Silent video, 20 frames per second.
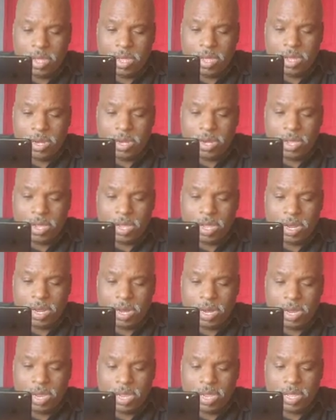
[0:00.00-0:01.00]

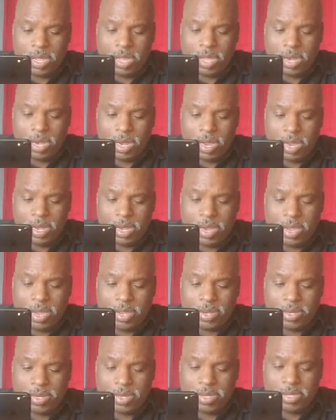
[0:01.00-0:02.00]
Highlight, cut that
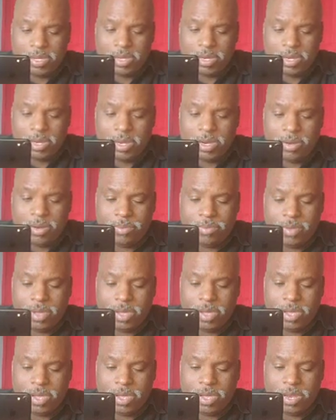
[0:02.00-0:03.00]
down just a little
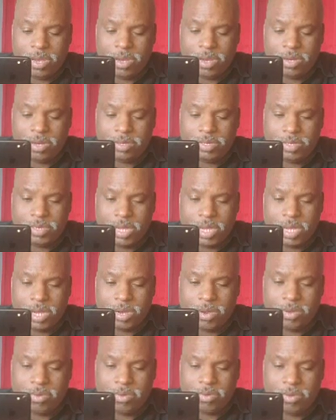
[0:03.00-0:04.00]
bit, the
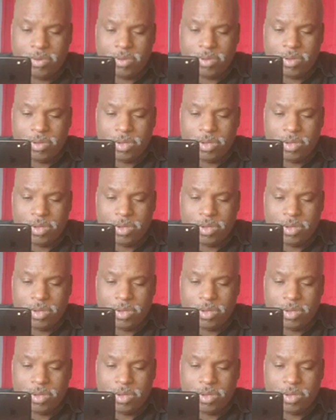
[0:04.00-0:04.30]
side of a